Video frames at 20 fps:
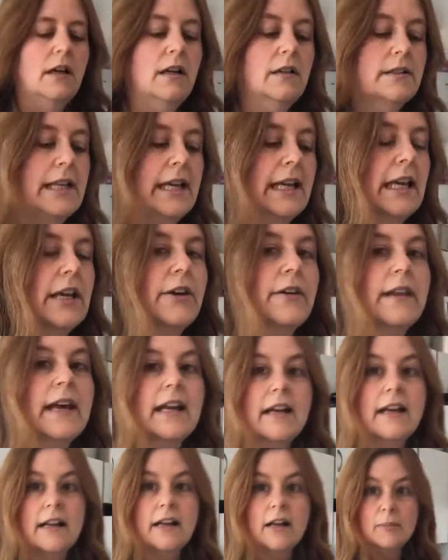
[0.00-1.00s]
take care of that
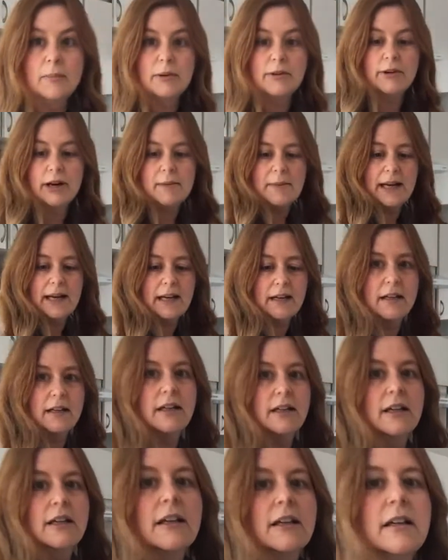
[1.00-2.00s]
and I'll be right back.
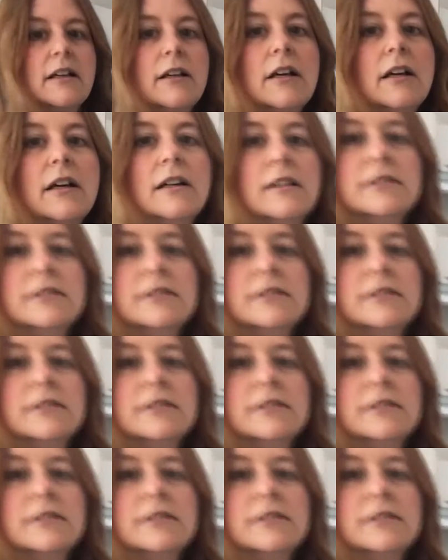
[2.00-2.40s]
I'll